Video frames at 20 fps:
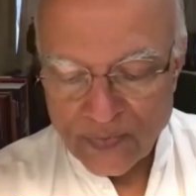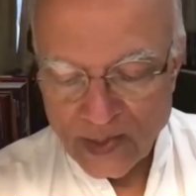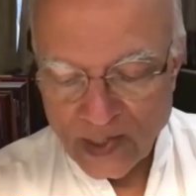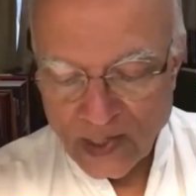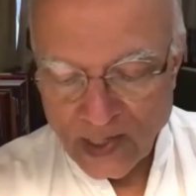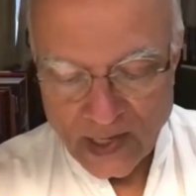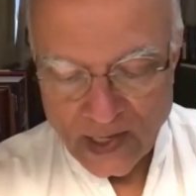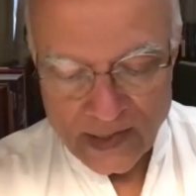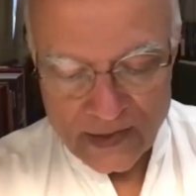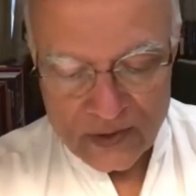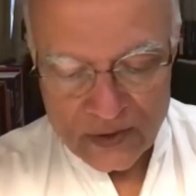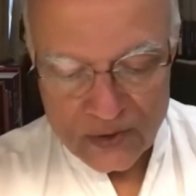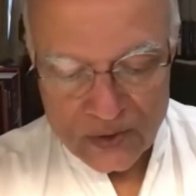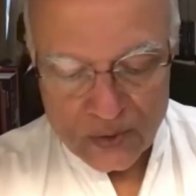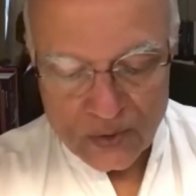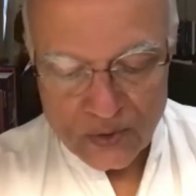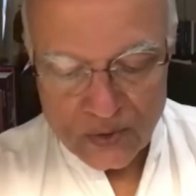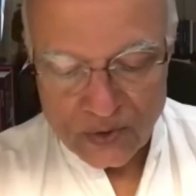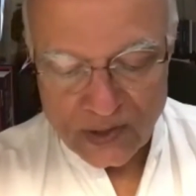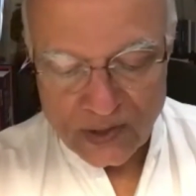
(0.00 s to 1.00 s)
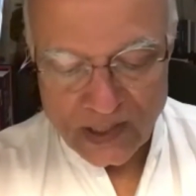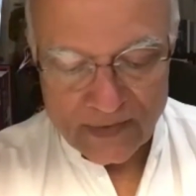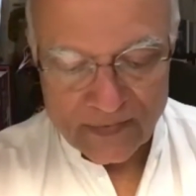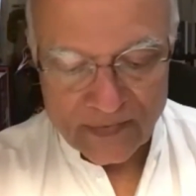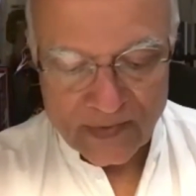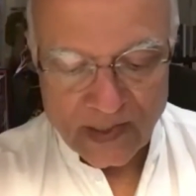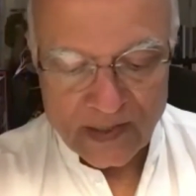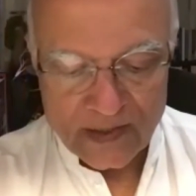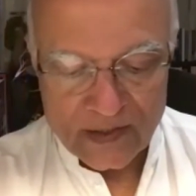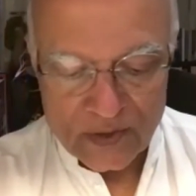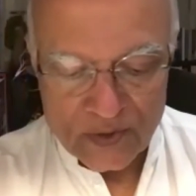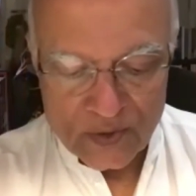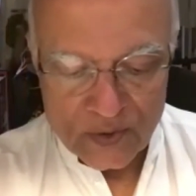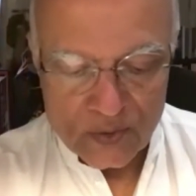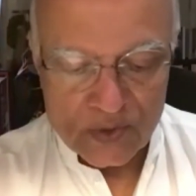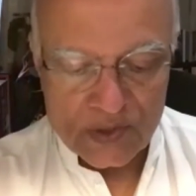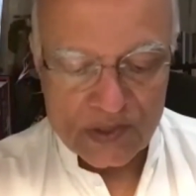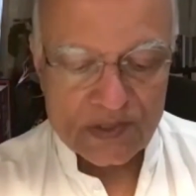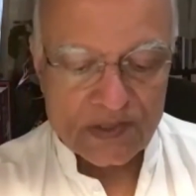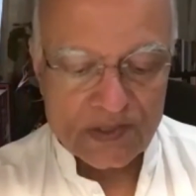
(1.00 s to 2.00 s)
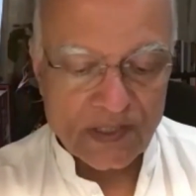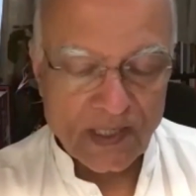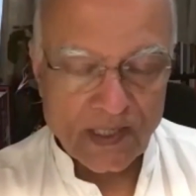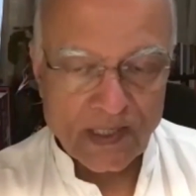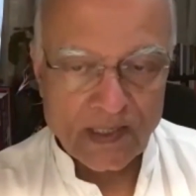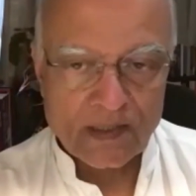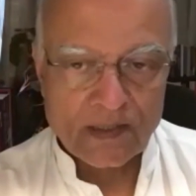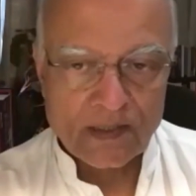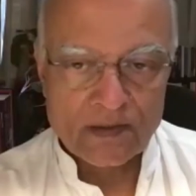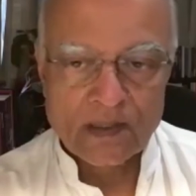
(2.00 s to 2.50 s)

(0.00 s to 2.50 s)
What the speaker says: And you look at their use, their,